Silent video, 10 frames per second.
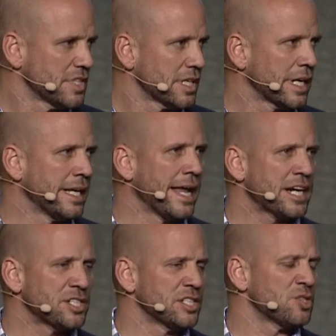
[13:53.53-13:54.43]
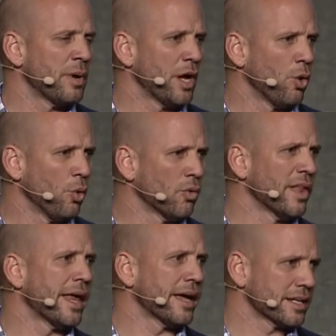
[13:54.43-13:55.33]
connection to my old
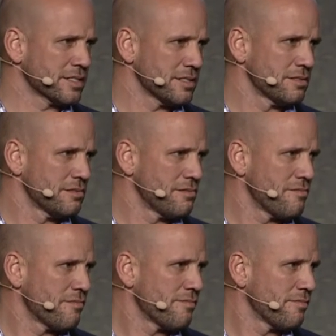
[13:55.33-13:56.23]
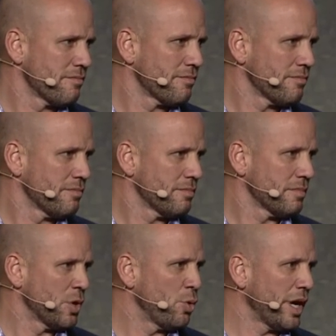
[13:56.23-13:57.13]
legs,
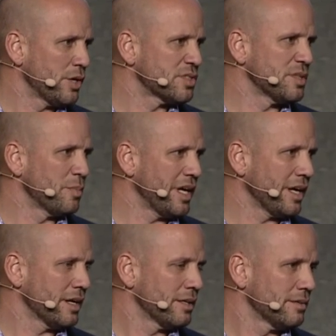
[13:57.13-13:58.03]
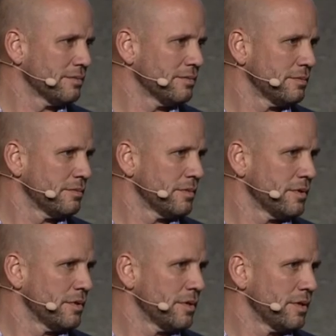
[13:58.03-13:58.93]
who I used to be
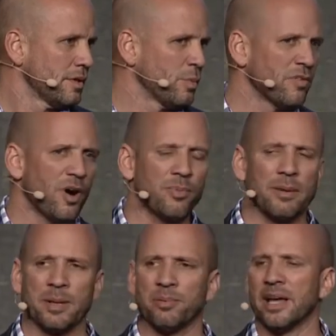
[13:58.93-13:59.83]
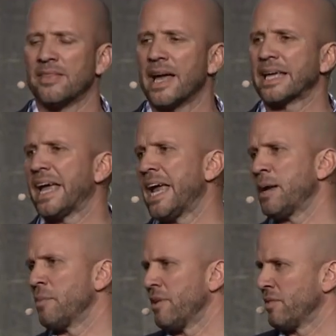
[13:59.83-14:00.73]
we've all probably played that
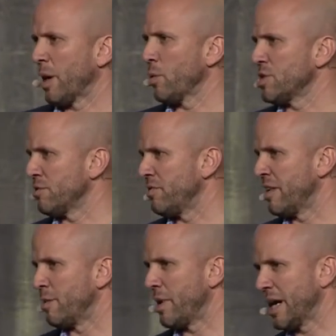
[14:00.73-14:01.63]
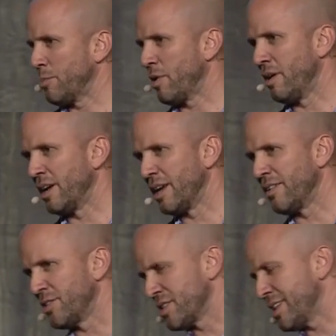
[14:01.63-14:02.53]
game of like, what's your favorite body part? And
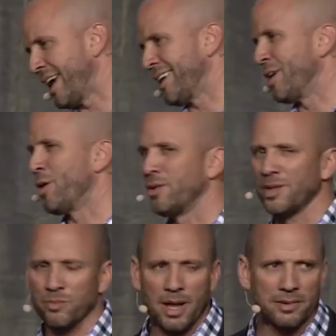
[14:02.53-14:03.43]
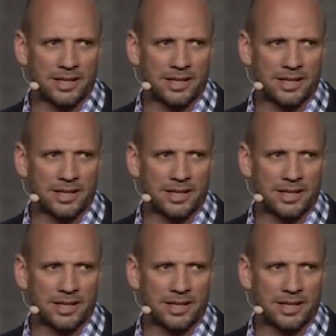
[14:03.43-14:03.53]
if you're saying no, you're probably